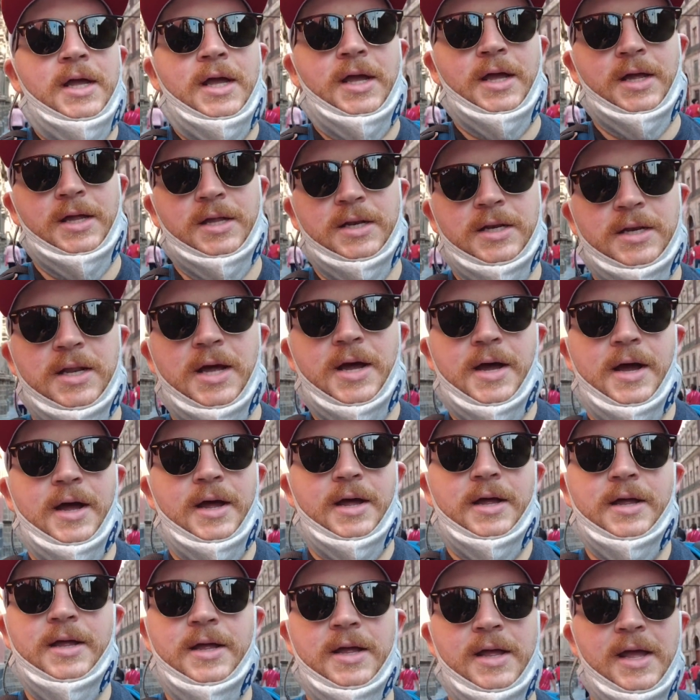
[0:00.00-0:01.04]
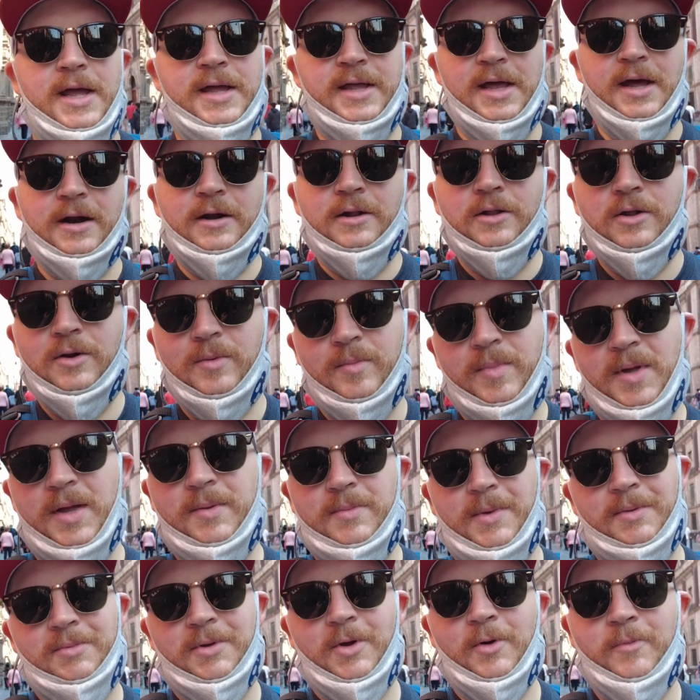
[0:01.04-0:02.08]
and hang out a little bit,
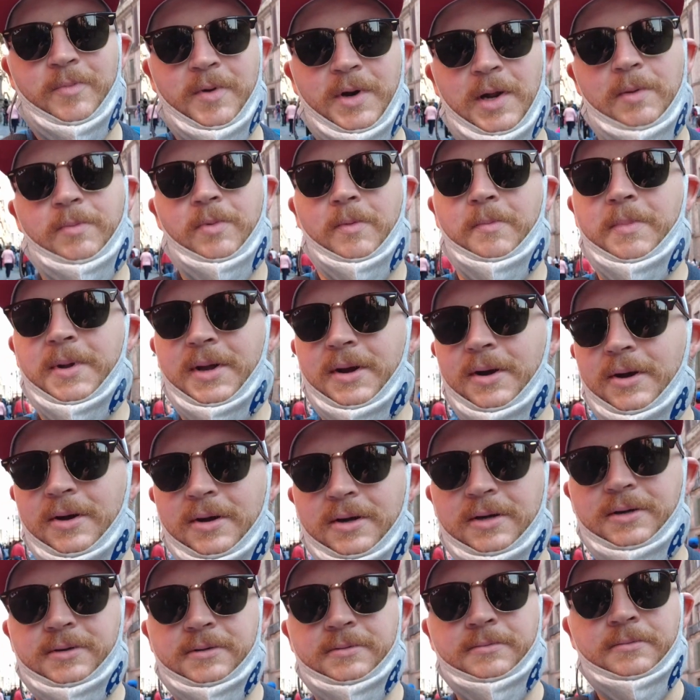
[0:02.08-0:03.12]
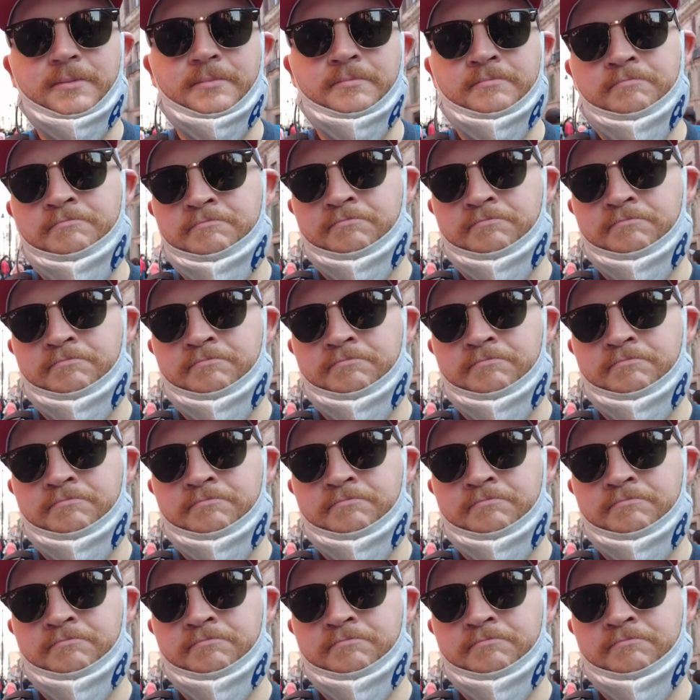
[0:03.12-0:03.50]
maybe open up a beer and